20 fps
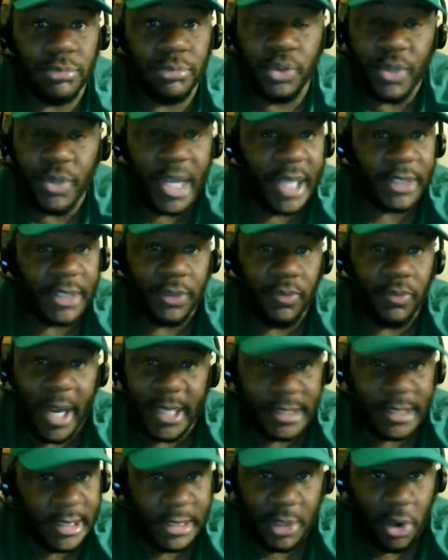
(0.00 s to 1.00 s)
You got the
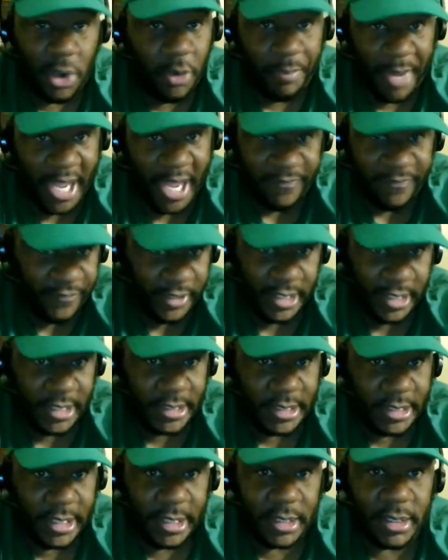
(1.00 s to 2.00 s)
right to don't pay for
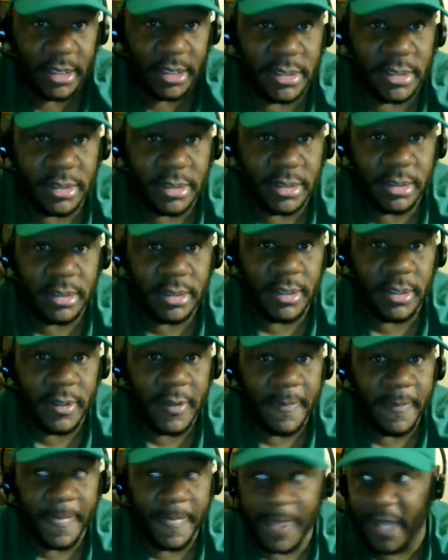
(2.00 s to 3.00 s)
these tickets.
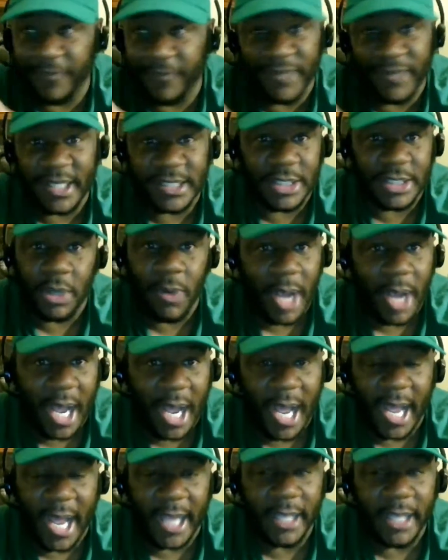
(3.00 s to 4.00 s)
If they
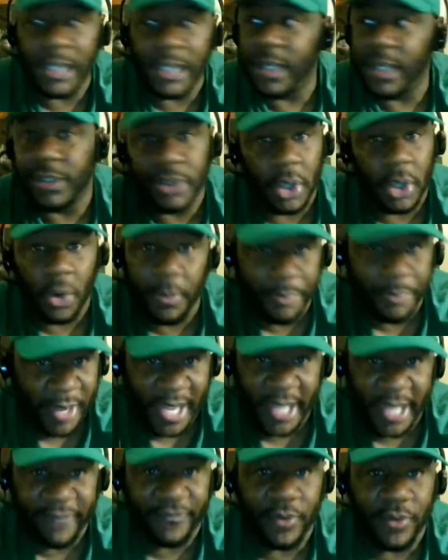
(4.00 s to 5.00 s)
so high,
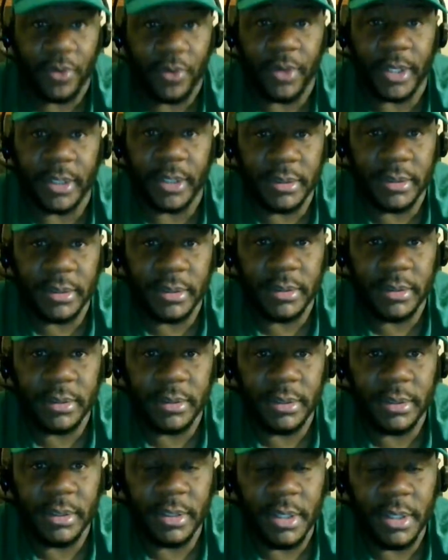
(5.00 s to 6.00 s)
don't pay for it.
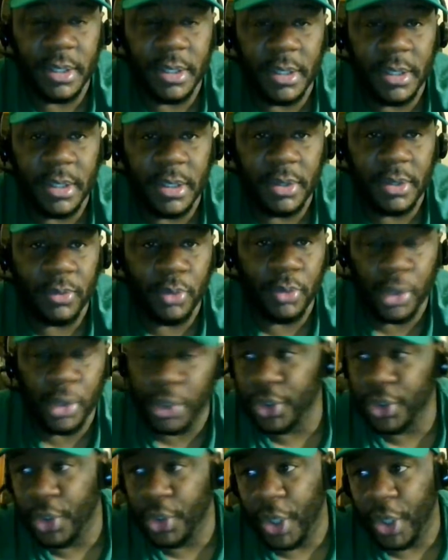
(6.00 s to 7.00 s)

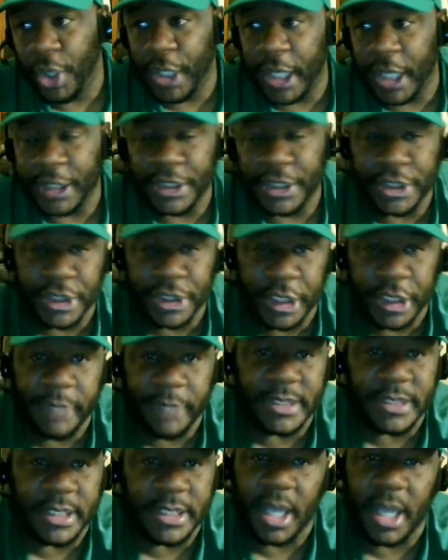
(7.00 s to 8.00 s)
Well, I like this
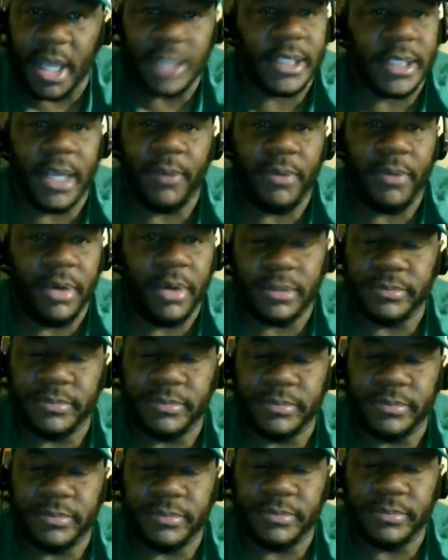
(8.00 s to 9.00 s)
team. I say,
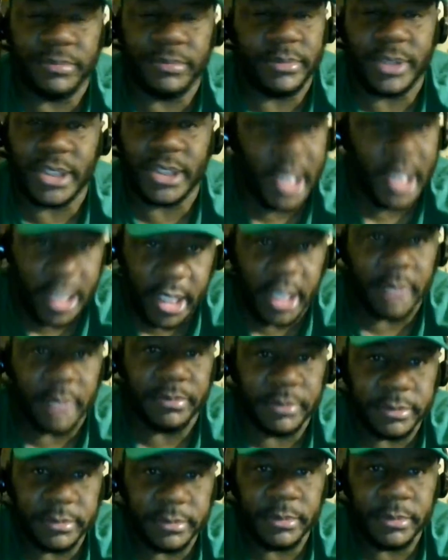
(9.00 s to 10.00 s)
well, shut up.
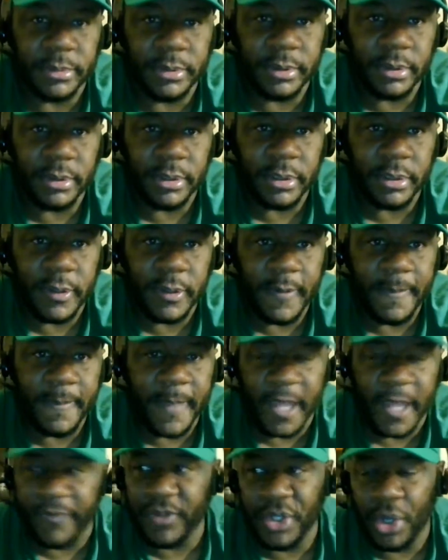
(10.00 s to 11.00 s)

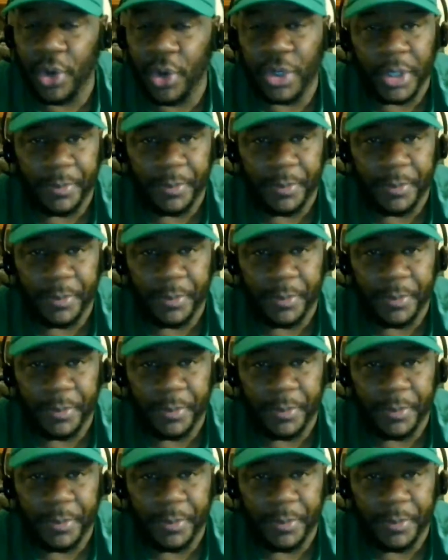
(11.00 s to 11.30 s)
If you're gonna